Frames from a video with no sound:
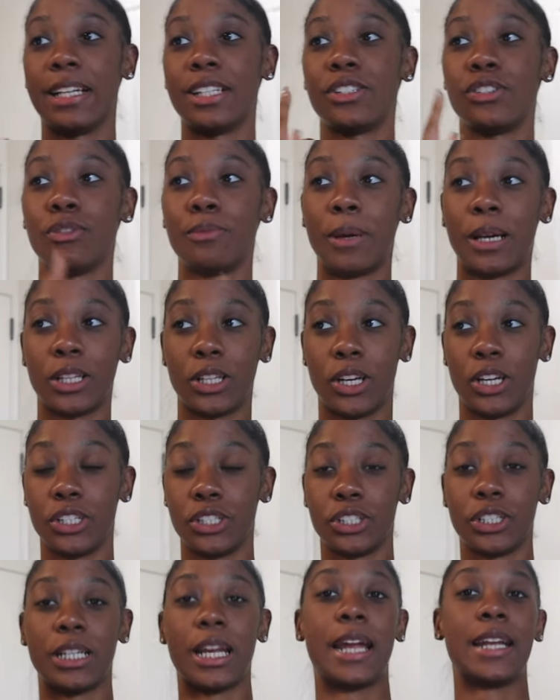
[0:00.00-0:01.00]
I need to do my
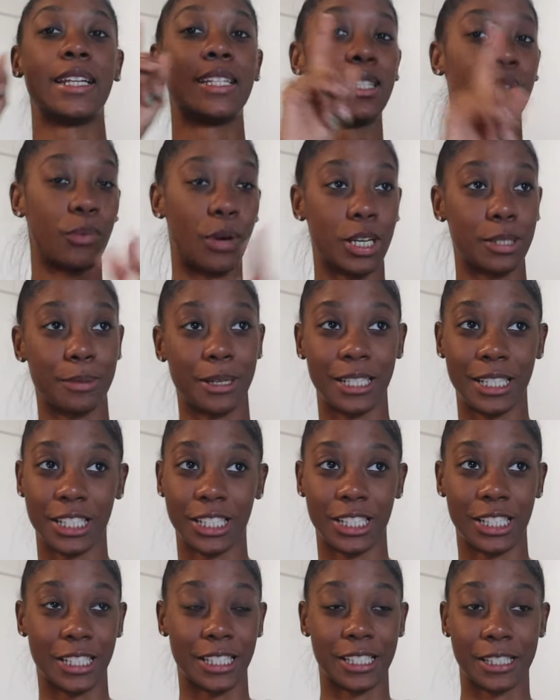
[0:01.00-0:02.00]
laundry. I need to wash my
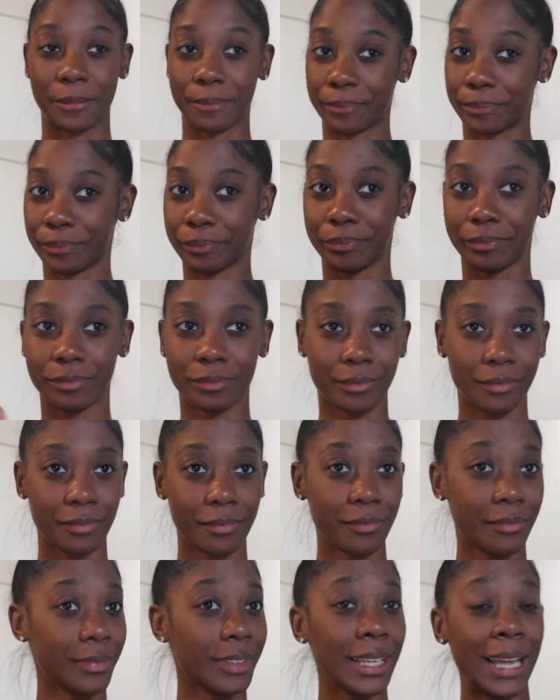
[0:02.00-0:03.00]
dishes.
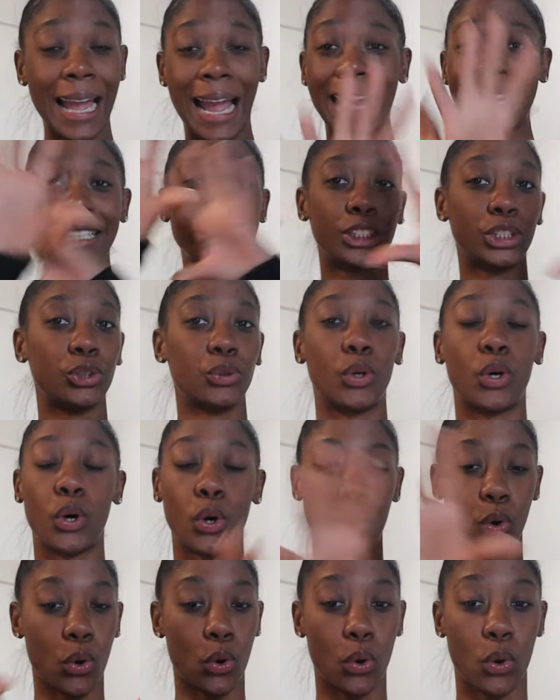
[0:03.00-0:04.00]
I need to do a
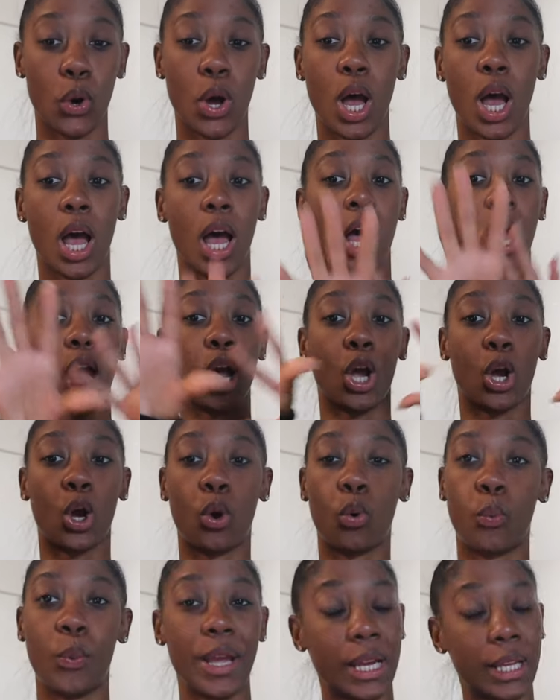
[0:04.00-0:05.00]
whole
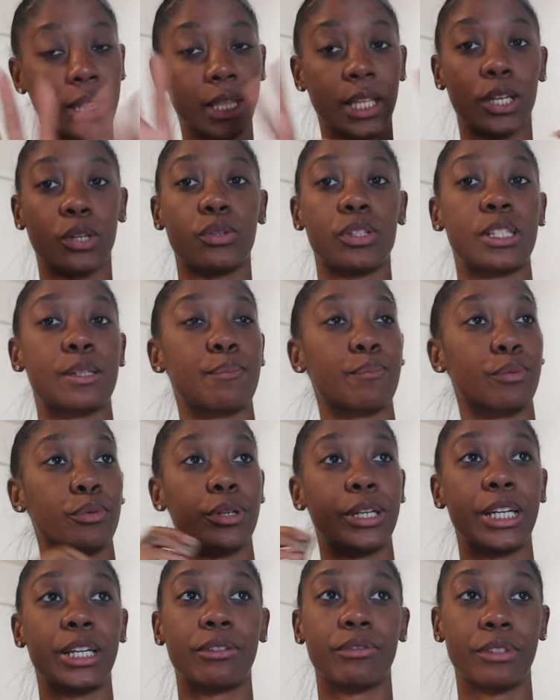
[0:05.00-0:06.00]
quick little
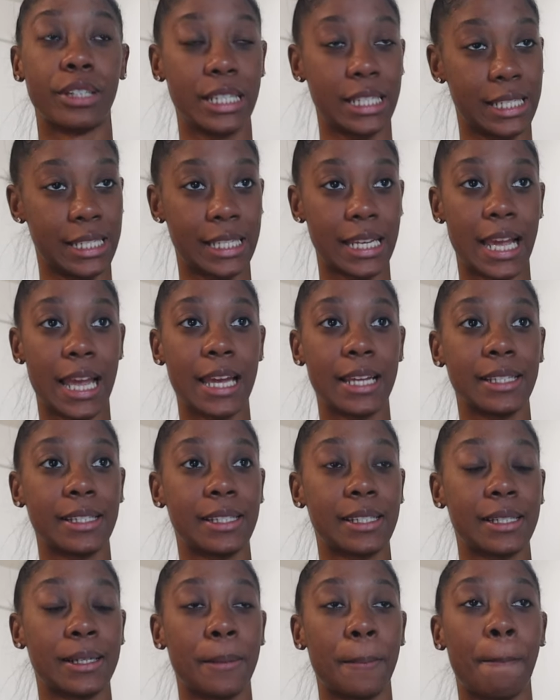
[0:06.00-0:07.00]
spring
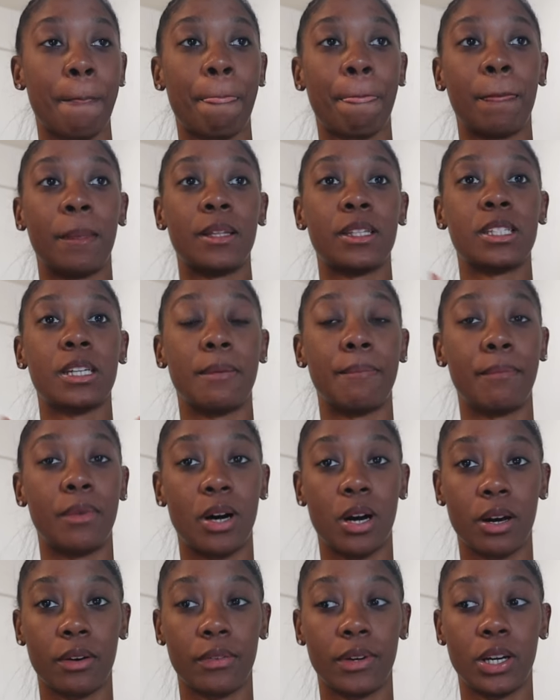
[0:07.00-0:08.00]
reset.
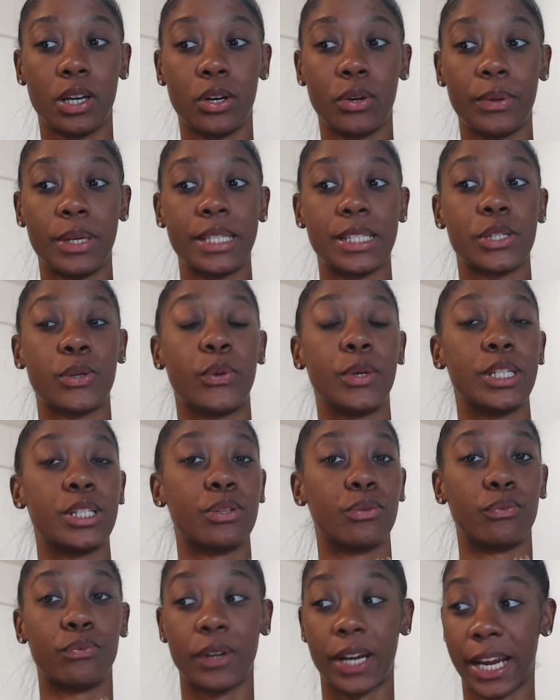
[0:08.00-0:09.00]
Tomorrow is going
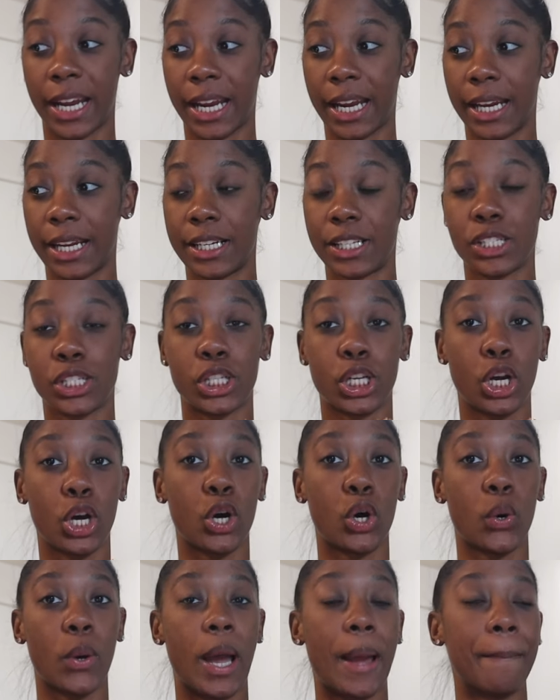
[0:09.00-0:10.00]
to rain,
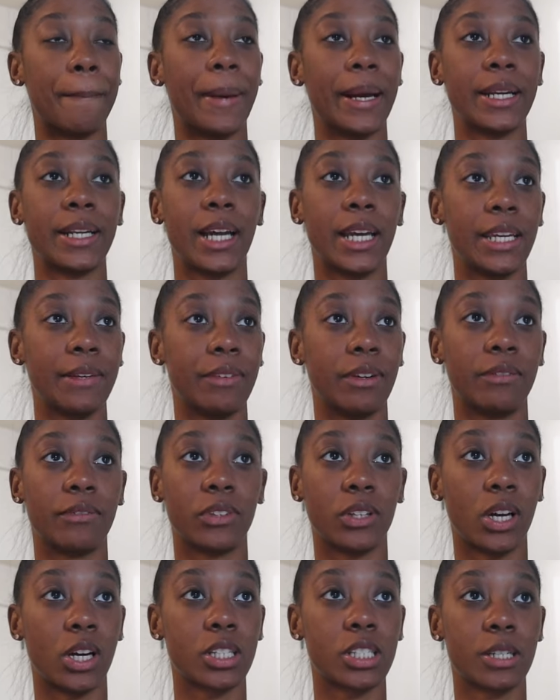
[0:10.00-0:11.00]
so I might not even
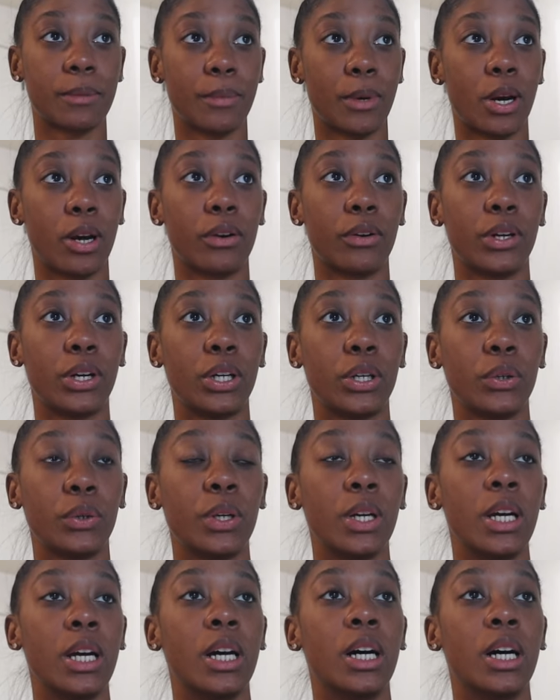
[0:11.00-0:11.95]
vlog tomorrow